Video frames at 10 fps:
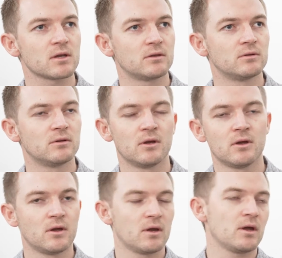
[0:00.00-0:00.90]
and
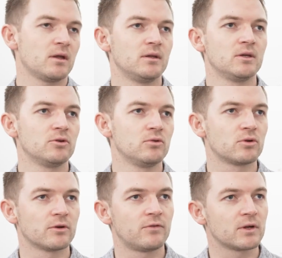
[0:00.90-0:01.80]
here you
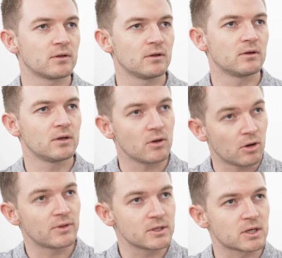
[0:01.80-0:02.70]
configure
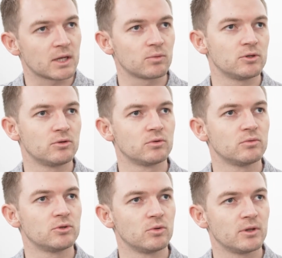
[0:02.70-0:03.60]
on this gateway you
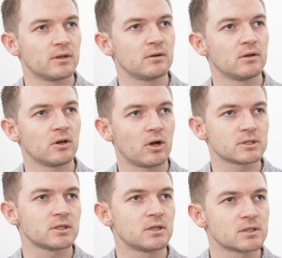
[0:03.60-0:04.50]
will then
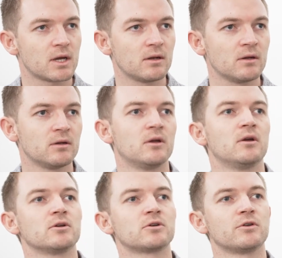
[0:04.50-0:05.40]
launch the designer,
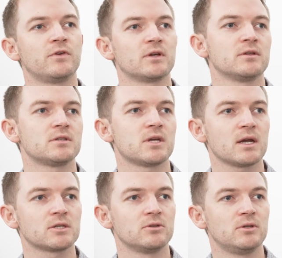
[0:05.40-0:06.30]
configure the
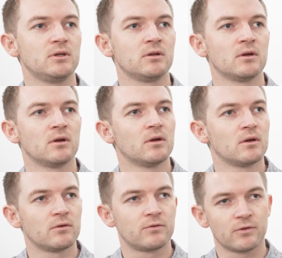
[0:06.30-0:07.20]
tags you need
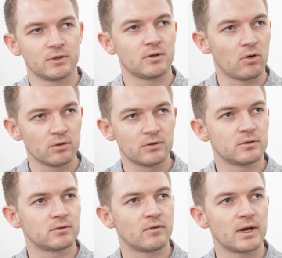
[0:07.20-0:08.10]
for all the
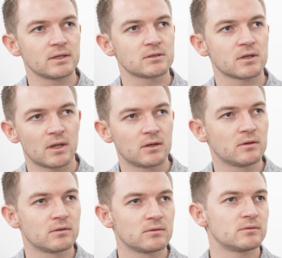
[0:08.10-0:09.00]
devices, and
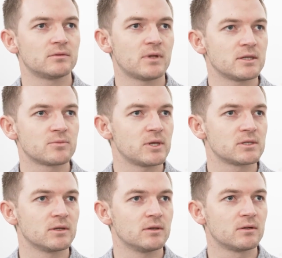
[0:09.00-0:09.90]
then that is
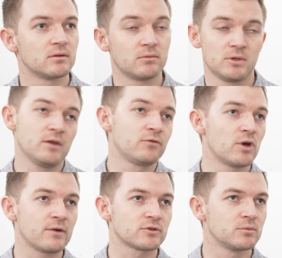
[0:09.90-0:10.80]
basically it. If
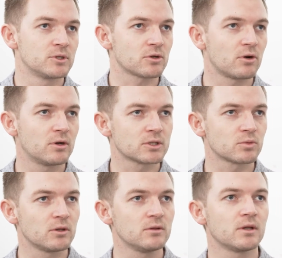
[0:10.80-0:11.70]
you have some historian as
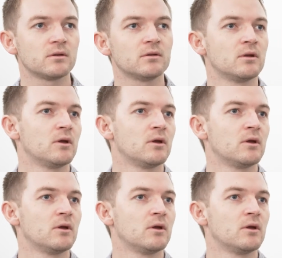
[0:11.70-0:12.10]
well, then